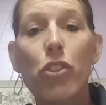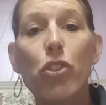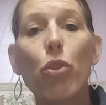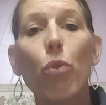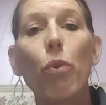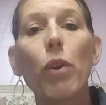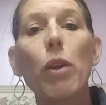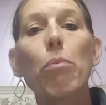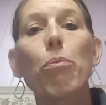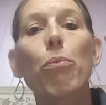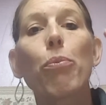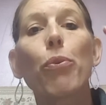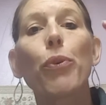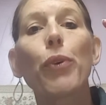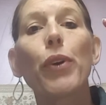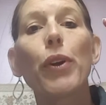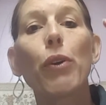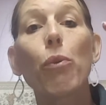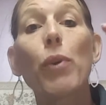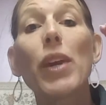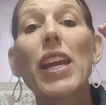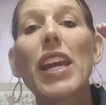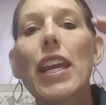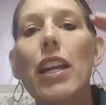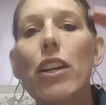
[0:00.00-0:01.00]
So we
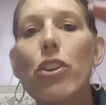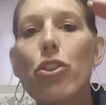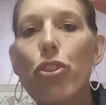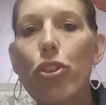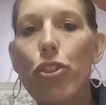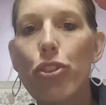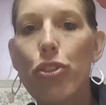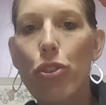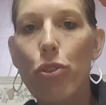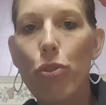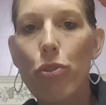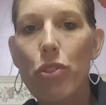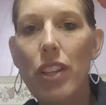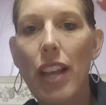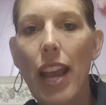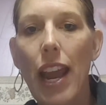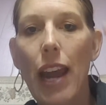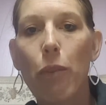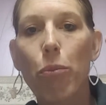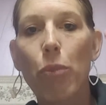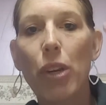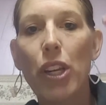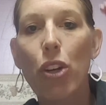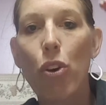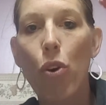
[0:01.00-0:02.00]
introduce
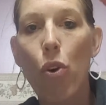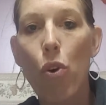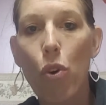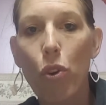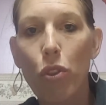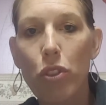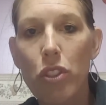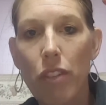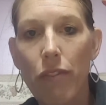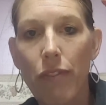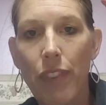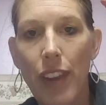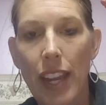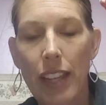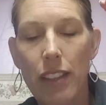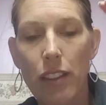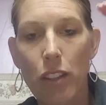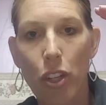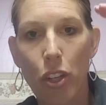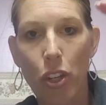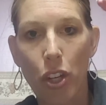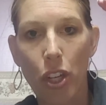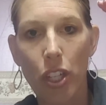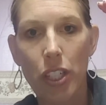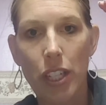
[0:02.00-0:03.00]
and we cultivate
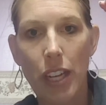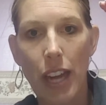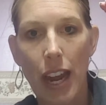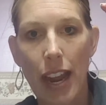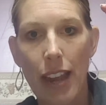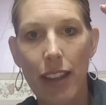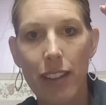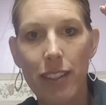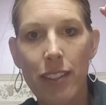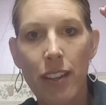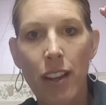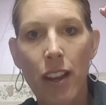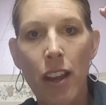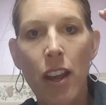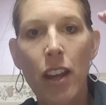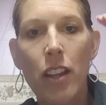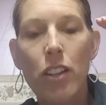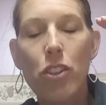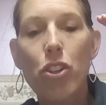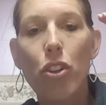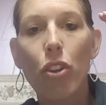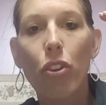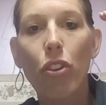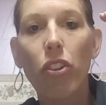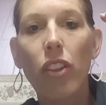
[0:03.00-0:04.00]
the good guys
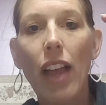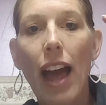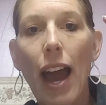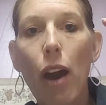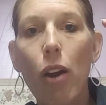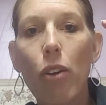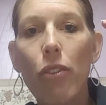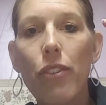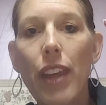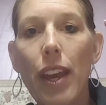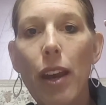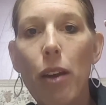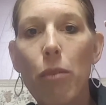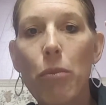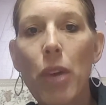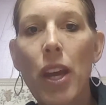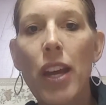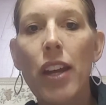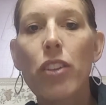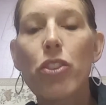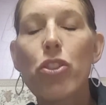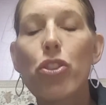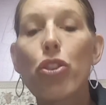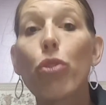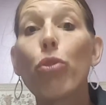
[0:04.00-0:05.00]
to allow them
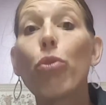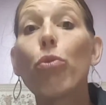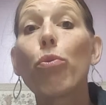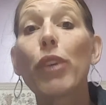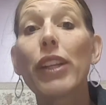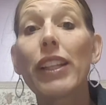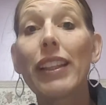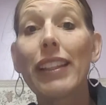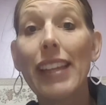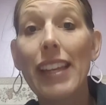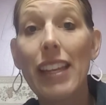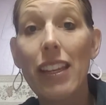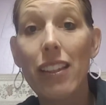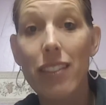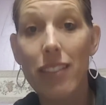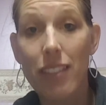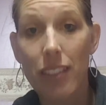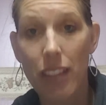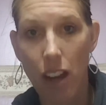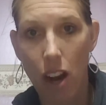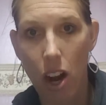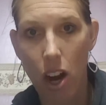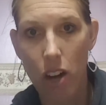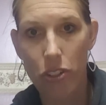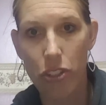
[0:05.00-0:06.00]
to release
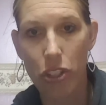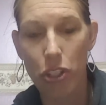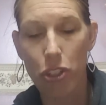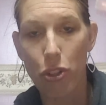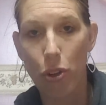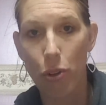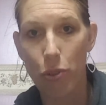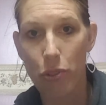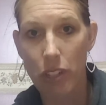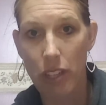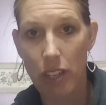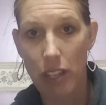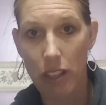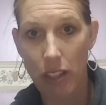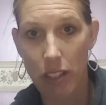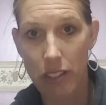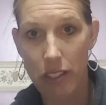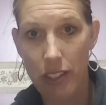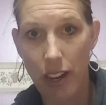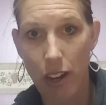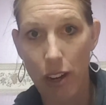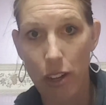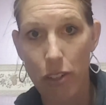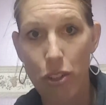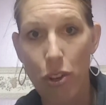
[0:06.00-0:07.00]
the oxytocin and the
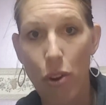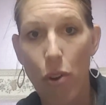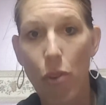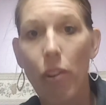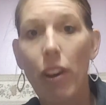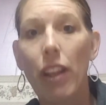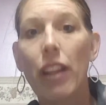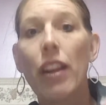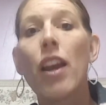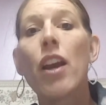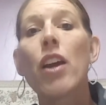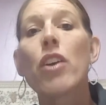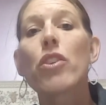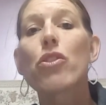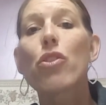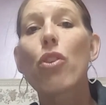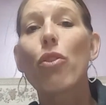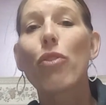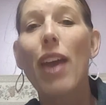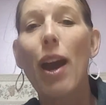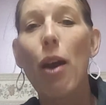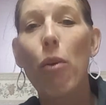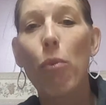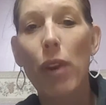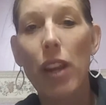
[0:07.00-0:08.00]
serotonin so
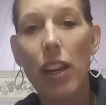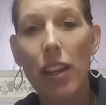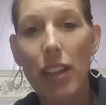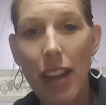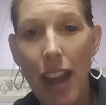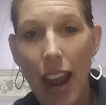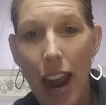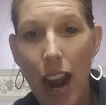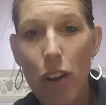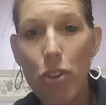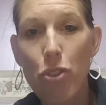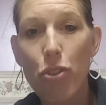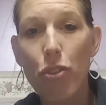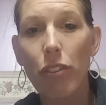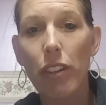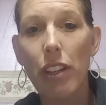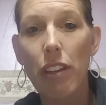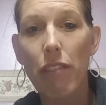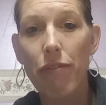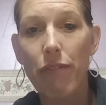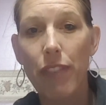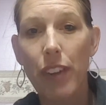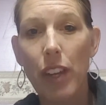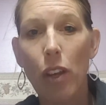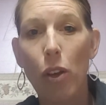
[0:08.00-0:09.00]
that we naturally
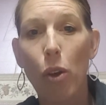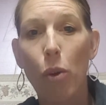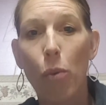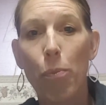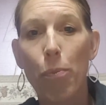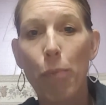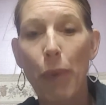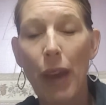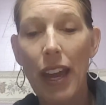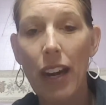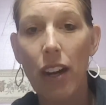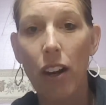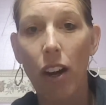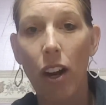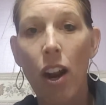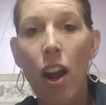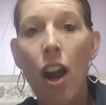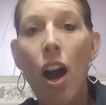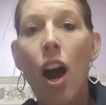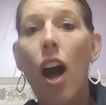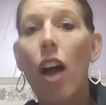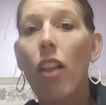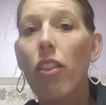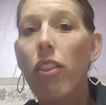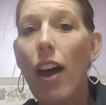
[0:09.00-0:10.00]
feel better.
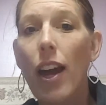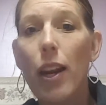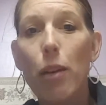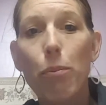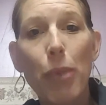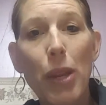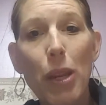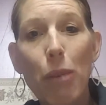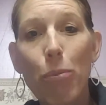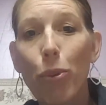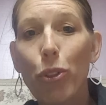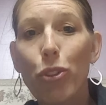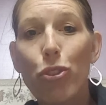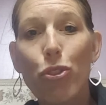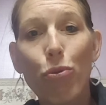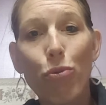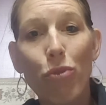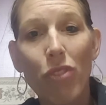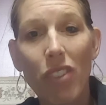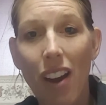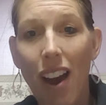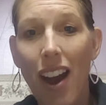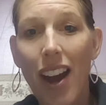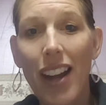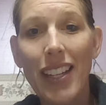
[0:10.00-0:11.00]
A lot of people do
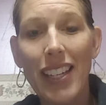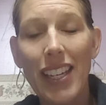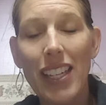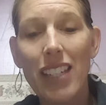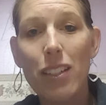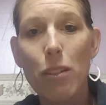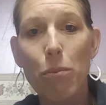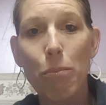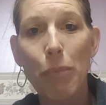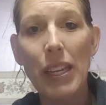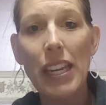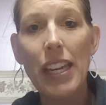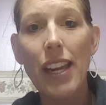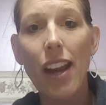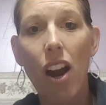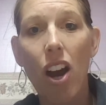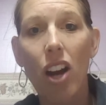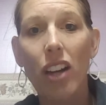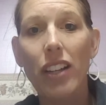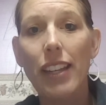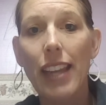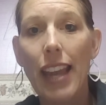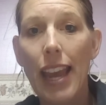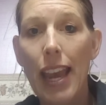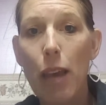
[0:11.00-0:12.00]
not need to be
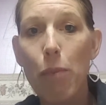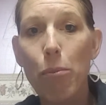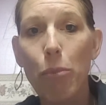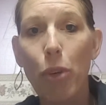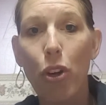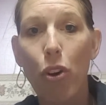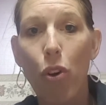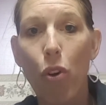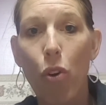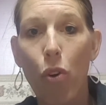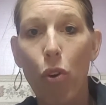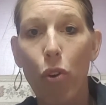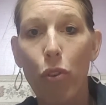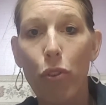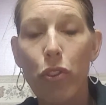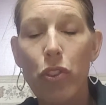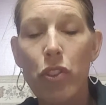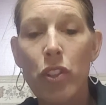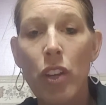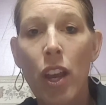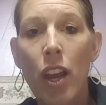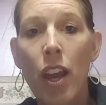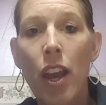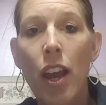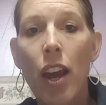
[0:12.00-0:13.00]
on chemicals